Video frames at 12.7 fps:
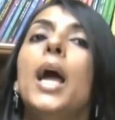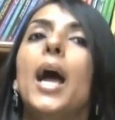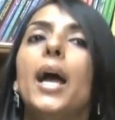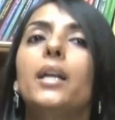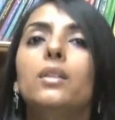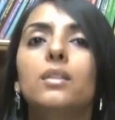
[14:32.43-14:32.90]

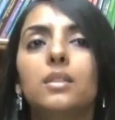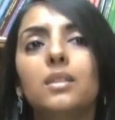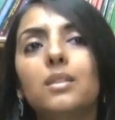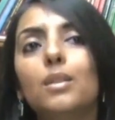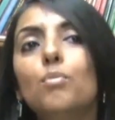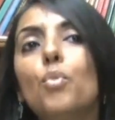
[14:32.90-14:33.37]
and
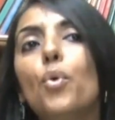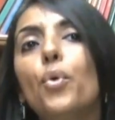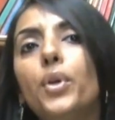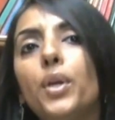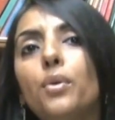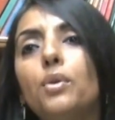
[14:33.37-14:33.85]
the more
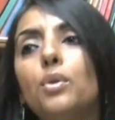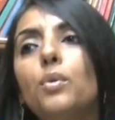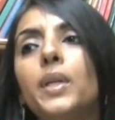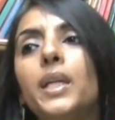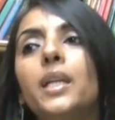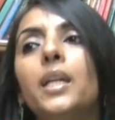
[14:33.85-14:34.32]
you do
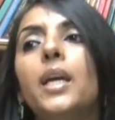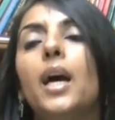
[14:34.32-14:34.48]
it,